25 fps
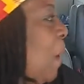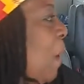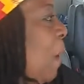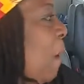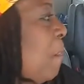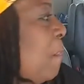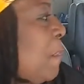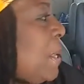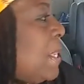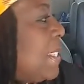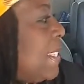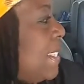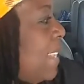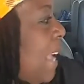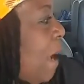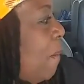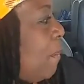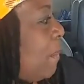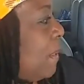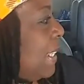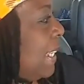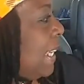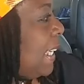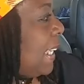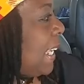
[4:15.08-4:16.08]
Miss
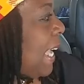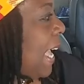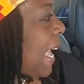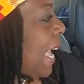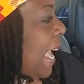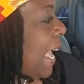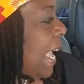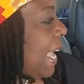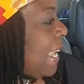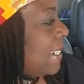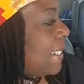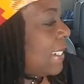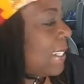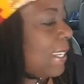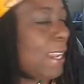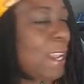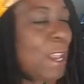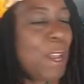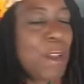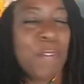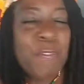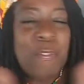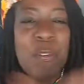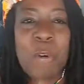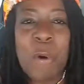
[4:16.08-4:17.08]
Dominique and
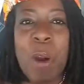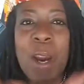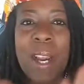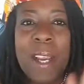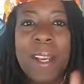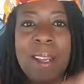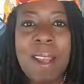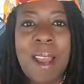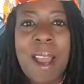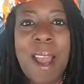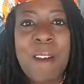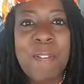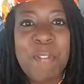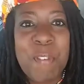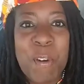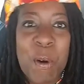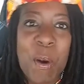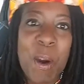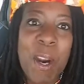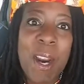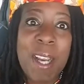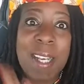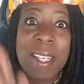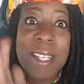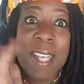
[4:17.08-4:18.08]
for
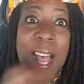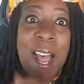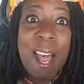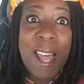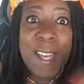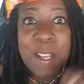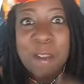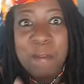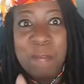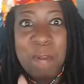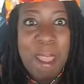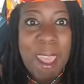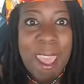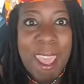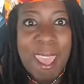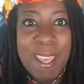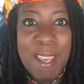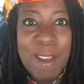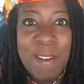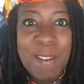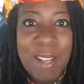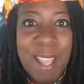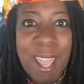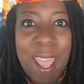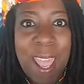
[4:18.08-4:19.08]
Ghana Bay.
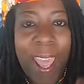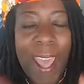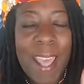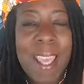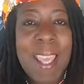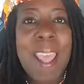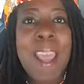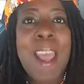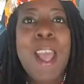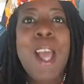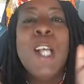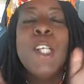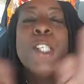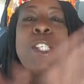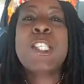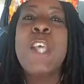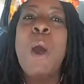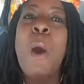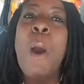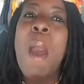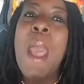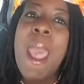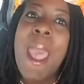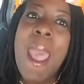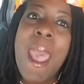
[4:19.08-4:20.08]
Okay. So
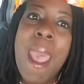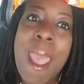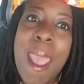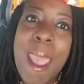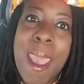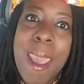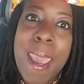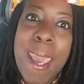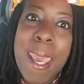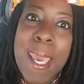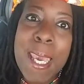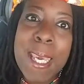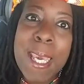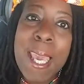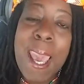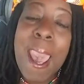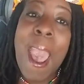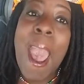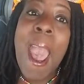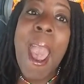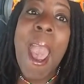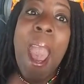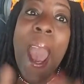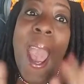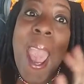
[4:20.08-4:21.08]
hey,
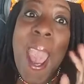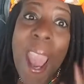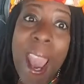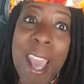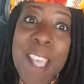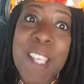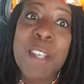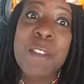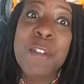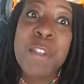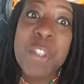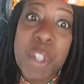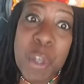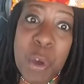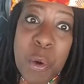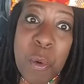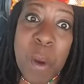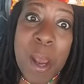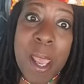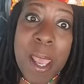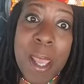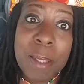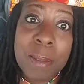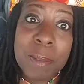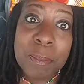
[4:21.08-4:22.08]
how you
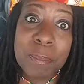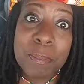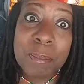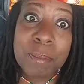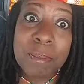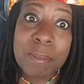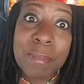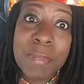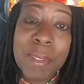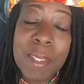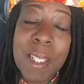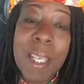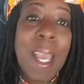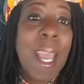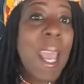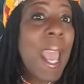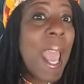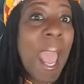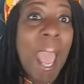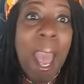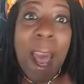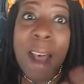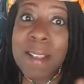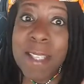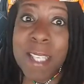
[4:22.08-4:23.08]
doing?
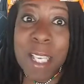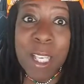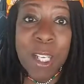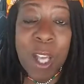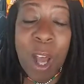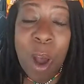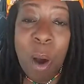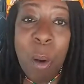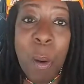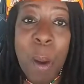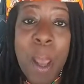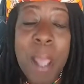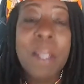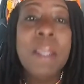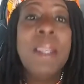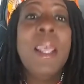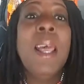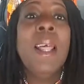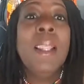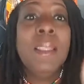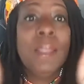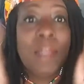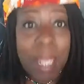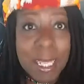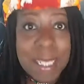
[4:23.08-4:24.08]
How's it going?
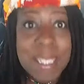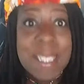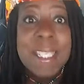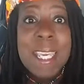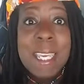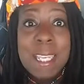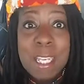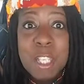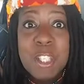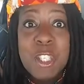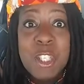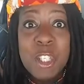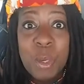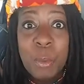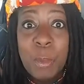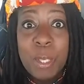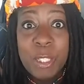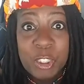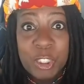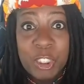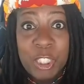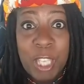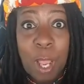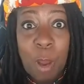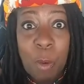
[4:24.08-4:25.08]
Let's get into it,
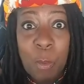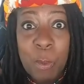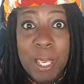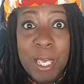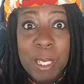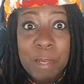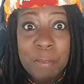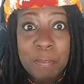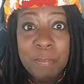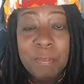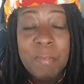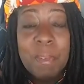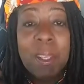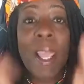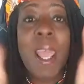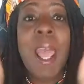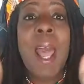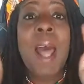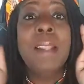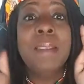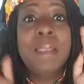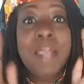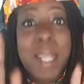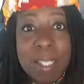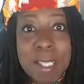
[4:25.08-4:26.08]
shall we?
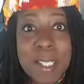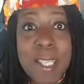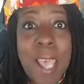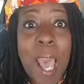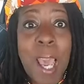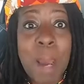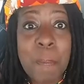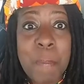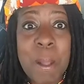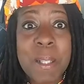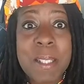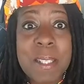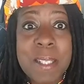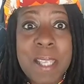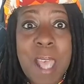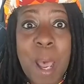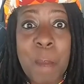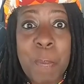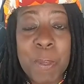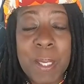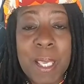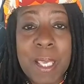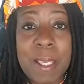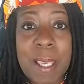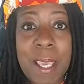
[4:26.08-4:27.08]
Let's talk about the
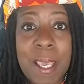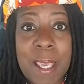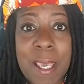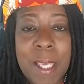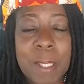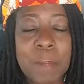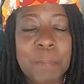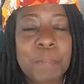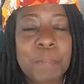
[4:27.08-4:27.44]
topic at hand.